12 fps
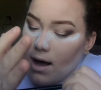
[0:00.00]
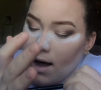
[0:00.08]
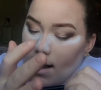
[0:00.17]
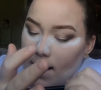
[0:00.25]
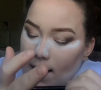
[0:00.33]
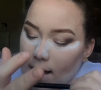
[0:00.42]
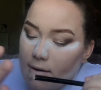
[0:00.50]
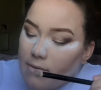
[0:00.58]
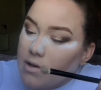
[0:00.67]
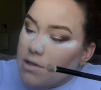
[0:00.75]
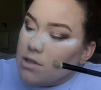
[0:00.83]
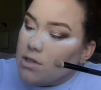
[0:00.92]
I
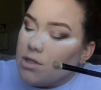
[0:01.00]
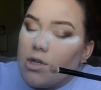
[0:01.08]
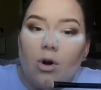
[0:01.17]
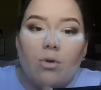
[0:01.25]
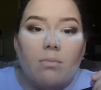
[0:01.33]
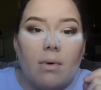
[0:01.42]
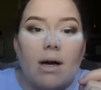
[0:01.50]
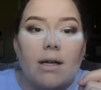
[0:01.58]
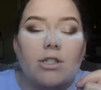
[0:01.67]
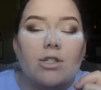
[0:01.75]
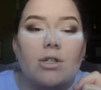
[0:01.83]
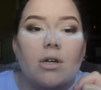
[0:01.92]
have so
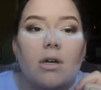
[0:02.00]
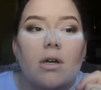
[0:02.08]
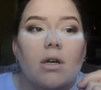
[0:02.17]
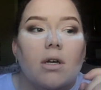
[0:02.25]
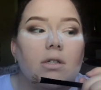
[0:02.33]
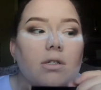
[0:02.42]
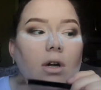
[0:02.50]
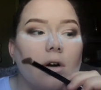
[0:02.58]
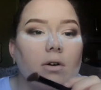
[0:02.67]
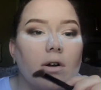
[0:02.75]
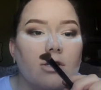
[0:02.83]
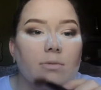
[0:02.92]
much Star
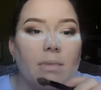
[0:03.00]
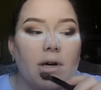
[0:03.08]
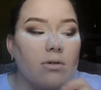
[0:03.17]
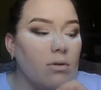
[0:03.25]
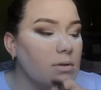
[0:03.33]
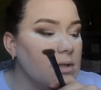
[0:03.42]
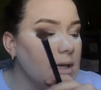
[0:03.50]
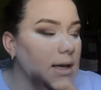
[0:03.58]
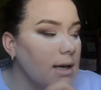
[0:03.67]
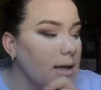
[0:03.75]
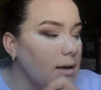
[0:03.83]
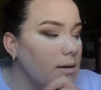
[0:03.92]
Crush Minerals
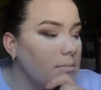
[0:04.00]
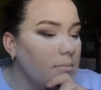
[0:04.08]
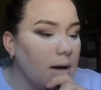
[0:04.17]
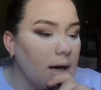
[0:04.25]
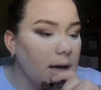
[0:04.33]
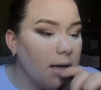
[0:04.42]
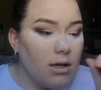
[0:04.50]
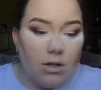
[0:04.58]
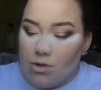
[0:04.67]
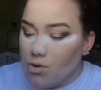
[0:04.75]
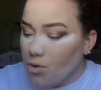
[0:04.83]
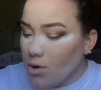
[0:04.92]
in my
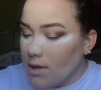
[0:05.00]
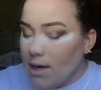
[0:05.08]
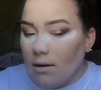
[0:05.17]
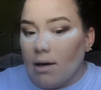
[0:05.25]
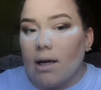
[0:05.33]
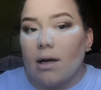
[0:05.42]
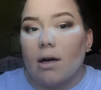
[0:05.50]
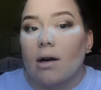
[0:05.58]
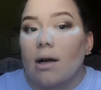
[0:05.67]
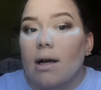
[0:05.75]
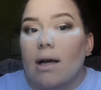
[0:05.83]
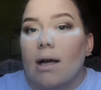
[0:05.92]
drawer down here.
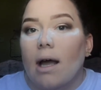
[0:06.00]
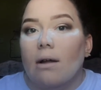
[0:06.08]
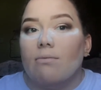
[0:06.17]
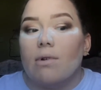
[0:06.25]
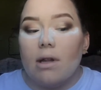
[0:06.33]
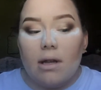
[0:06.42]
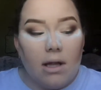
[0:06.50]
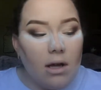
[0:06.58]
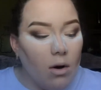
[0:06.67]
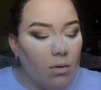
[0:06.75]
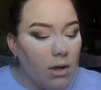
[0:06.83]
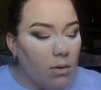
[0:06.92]
And really the
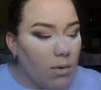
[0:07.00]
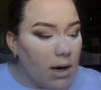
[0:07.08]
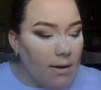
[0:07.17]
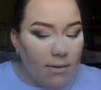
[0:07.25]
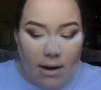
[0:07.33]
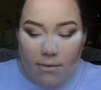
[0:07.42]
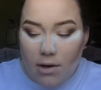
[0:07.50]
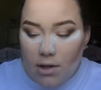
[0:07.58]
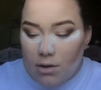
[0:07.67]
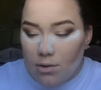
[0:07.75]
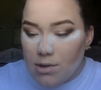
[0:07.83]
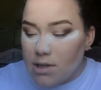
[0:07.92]
only one I've ever
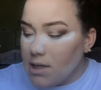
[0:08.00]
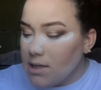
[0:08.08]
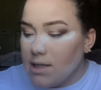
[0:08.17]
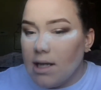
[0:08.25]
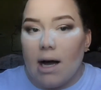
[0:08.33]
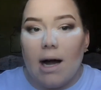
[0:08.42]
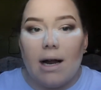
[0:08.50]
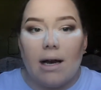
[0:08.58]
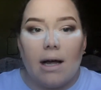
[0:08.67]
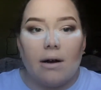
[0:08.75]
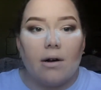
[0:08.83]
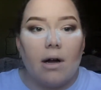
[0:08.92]
used is the
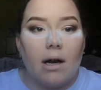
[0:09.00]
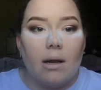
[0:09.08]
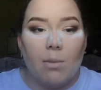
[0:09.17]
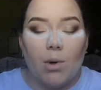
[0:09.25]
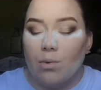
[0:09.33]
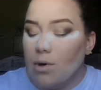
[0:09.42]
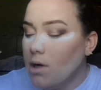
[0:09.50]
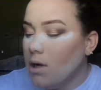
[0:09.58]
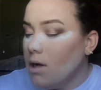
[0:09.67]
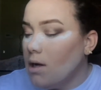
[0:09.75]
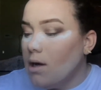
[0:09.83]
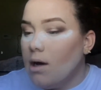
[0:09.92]
highlighter Honeymoon.
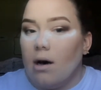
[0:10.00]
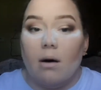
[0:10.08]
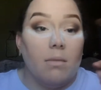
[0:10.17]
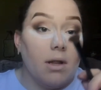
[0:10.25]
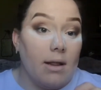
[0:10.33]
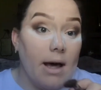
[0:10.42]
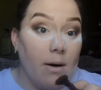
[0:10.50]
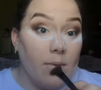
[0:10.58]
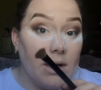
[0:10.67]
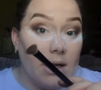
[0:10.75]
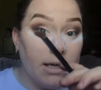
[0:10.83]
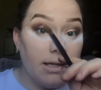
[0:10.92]
That
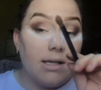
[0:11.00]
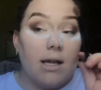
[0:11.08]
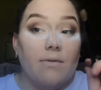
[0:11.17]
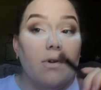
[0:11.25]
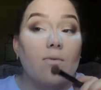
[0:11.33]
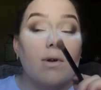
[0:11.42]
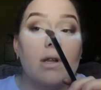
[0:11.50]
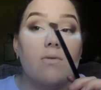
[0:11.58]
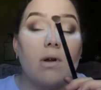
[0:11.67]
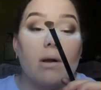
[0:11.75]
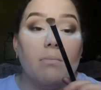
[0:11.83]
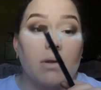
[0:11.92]
one is, if you really
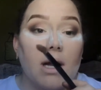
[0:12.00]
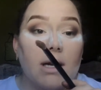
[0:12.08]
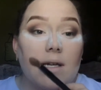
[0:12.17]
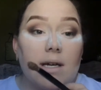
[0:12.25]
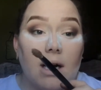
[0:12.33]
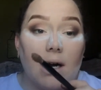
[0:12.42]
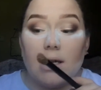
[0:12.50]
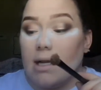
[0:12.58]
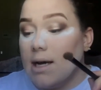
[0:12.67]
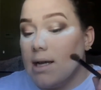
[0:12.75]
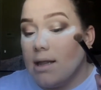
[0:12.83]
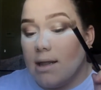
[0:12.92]
want a blinding
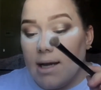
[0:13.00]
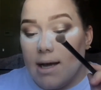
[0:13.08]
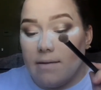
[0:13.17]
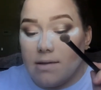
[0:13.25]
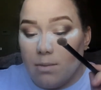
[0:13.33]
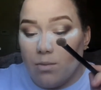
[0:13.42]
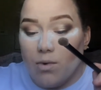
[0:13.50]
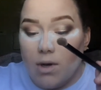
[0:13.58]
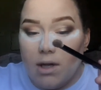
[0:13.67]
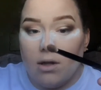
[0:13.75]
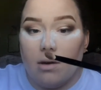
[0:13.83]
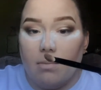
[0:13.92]
highlight, they have some
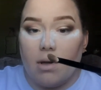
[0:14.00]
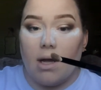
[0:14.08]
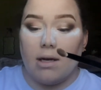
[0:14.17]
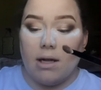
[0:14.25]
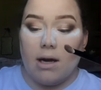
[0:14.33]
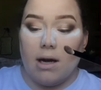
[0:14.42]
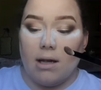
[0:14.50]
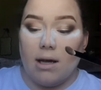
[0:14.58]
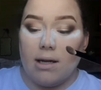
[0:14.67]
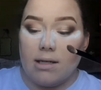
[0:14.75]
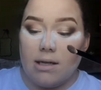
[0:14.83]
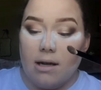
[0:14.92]
really good blinding
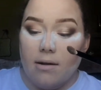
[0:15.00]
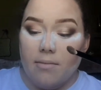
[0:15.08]
highlights.